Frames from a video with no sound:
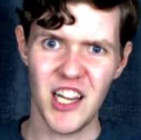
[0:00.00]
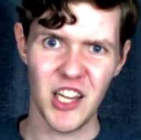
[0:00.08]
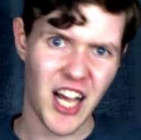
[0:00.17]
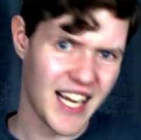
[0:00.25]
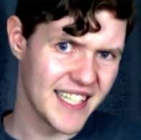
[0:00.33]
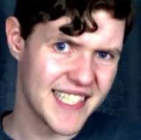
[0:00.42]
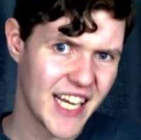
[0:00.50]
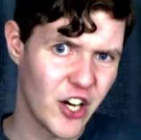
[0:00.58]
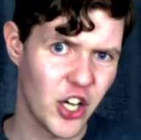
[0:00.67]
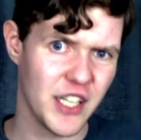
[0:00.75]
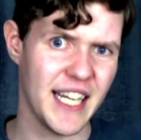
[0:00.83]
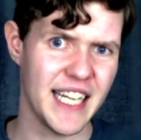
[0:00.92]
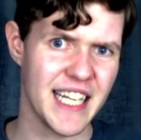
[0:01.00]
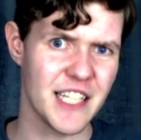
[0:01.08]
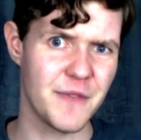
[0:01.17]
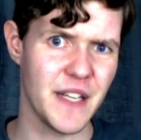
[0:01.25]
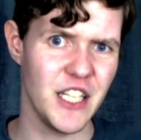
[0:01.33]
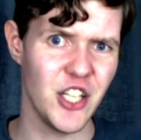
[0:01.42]
Like I said earlier in
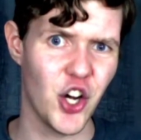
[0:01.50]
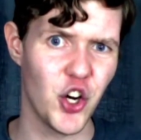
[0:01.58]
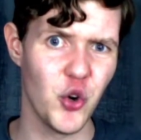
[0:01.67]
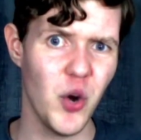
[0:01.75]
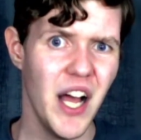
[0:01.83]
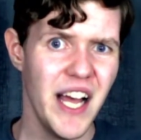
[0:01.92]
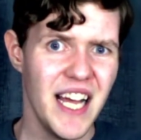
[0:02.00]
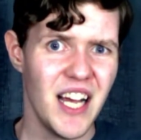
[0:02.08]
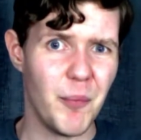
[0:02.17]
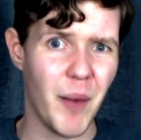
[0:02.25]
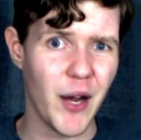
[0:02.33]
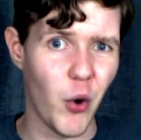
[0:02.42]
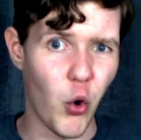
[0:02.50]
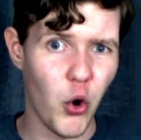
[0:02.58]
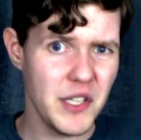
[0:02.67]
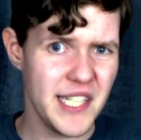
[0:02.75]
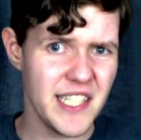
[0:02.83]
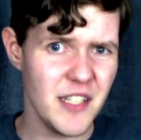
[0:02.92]
this video, my
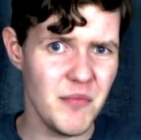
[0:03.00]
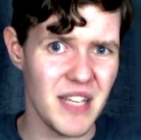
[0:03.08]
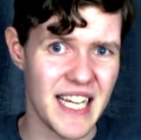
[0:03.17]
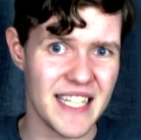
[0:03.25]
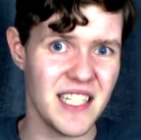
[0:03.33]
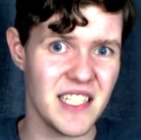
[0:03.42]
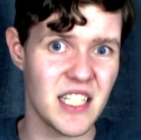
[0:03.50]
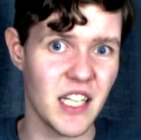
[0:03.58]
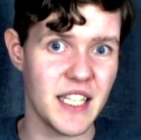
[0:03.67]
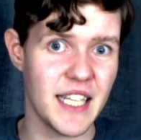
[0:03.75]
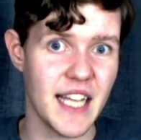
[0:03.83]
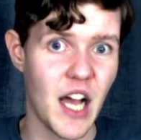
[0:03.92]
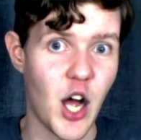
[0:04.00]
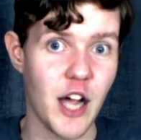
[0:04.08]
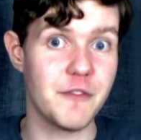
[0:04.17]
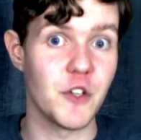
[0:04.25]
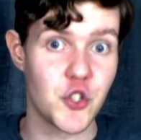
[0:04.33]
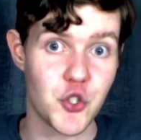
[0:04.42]
autism isn't something that
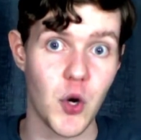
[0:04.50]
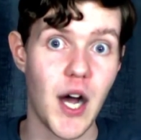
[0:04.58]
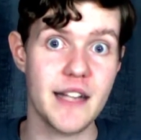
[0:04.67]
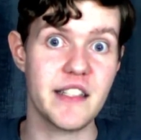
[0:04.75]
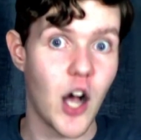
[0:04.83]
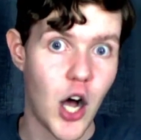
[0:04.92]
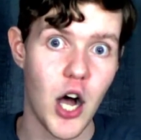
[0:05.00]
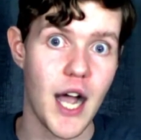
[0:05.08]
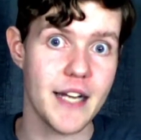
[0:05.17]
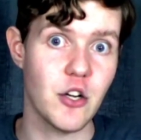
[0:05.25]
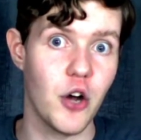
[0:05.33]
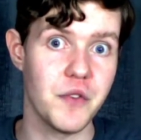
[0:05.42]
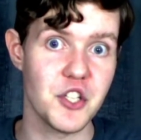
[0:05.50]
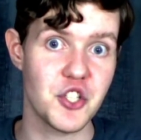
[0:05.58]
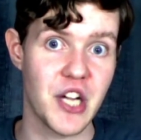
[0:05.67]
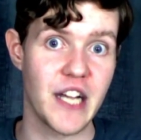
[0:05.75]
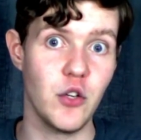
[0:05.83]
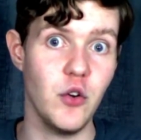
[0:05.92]
I've tried to hide on this
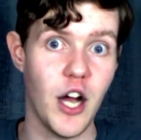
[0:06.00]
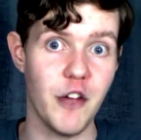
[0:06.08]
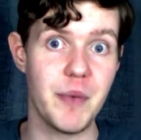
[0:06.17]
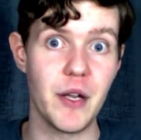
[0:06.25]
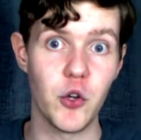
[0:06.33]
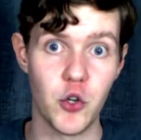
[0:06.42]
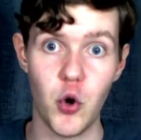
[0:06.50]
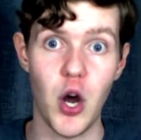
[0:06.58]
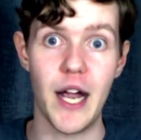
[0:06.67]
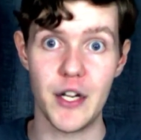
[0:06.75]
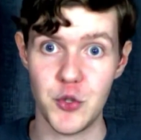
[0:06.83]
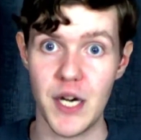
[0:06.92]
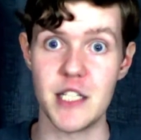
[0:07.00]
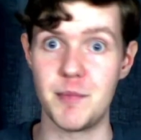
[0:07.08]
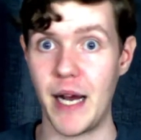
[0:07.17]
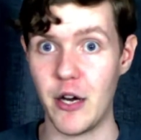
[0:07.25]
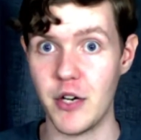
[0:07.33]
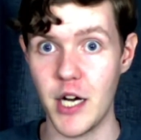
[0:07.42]
channel. I've been quite
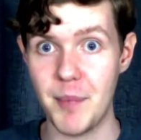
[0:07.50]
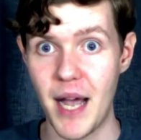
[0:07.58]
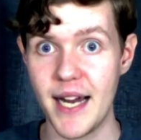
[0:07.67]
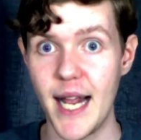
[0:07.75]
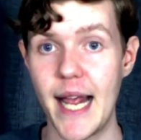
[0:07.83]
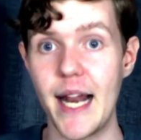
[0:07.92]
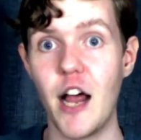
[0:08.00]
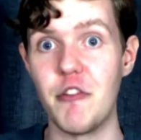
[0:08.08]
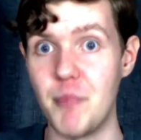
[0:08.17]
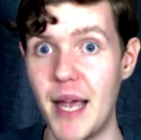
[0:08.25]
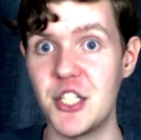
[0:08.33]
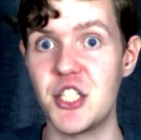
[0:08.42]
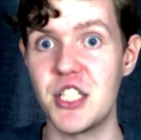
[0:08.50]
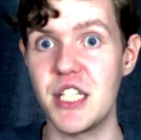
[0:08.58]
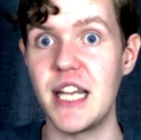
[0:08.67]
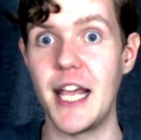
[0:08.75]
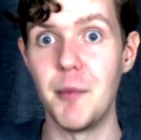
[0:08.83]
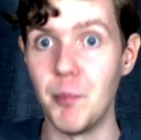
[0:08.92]
transparent about it, and I've mentioned
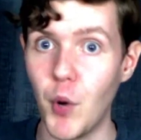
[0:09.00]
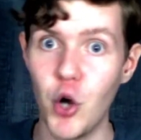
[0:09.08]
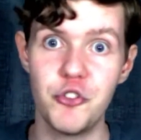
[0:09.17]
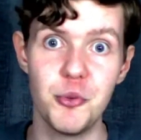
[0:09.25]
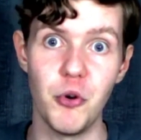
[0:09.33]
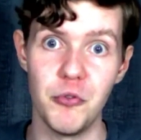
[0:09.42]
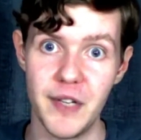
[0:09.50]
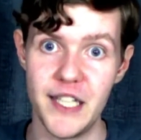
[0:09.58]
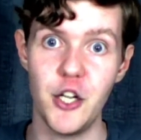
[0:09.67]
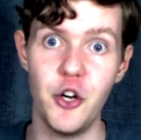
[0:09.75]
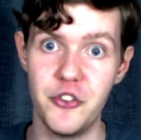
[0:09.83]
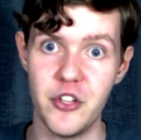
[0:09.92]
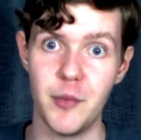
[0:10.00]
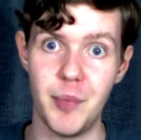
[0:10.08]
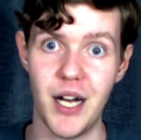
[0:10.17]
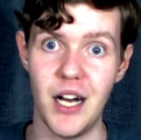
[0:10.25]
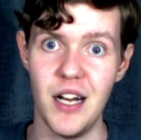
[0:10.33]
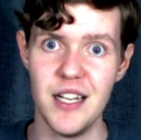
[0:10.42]
it in multiple videos in the
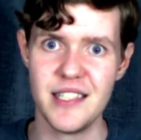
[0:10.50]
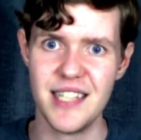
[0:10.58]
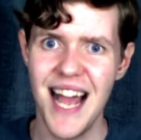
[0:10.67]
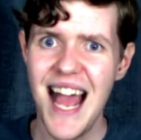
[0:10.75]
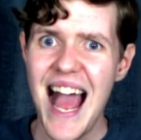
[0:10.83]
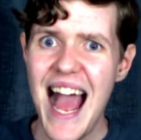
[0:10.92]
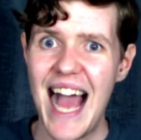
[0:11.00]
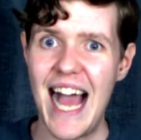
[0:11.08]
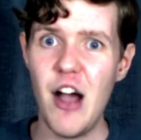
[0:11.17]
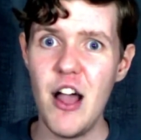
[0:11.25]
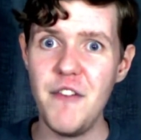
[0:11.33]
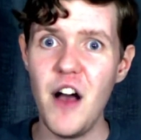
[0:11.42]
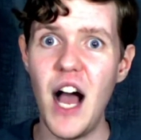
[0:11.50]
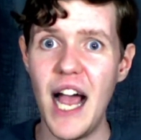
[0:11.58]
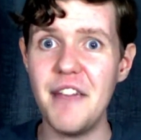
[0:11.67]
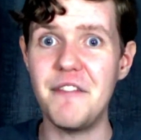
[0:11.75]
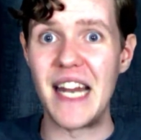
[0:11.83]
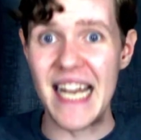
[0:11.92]
past. However,
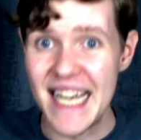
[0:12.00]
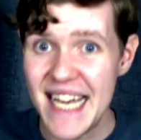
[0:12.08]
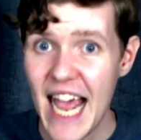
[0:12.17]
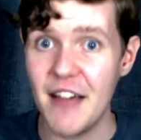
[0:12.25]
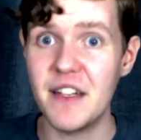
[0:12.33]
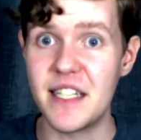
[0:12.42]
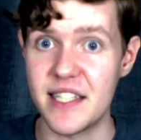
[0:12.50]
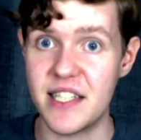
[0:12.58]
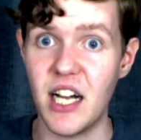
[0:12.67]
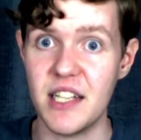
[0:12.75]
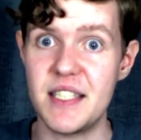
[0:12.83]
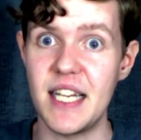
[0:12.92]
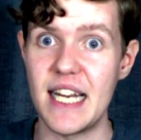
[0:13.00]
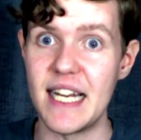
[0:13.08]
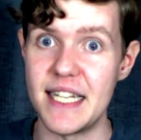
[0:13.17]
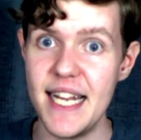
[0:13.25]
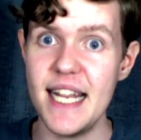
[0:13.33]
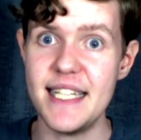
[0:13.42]
I've never discussed it
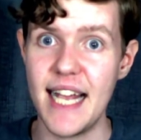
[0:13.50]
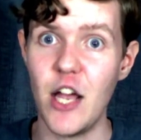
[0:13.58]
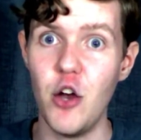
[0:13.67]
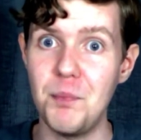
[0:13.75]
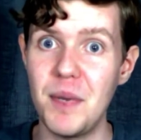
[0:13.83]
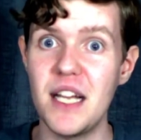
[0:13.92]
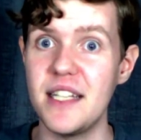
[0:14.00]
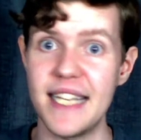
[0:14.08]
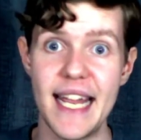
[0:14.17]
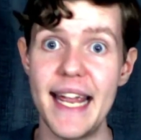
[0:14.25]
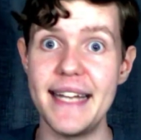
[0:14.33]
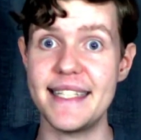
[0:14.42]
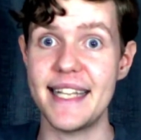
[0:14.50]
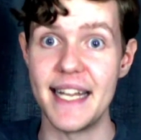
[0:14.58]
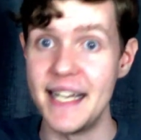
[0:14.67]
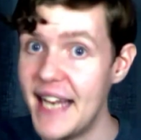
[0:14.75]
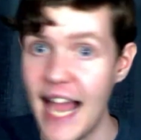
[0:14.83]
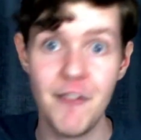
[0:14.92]
in detail because it's
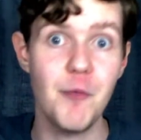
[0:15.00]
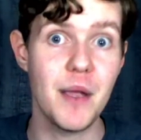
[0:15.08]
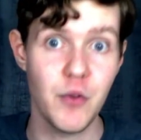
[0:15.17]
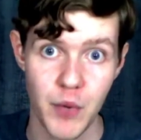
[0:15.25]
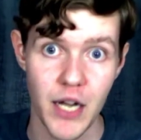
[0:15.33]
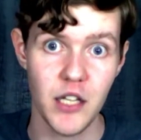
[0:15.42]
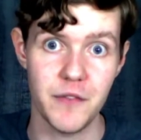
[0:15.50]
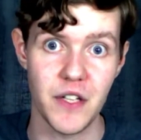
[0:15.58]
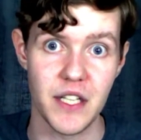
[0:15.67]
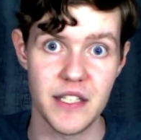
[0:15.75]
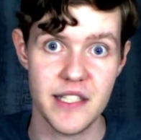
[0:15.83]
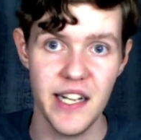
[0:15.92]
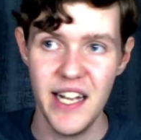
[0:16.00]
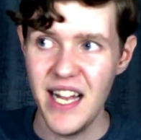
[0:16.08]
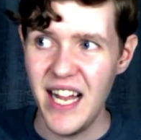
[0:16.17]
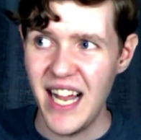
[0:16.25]
never been relevant.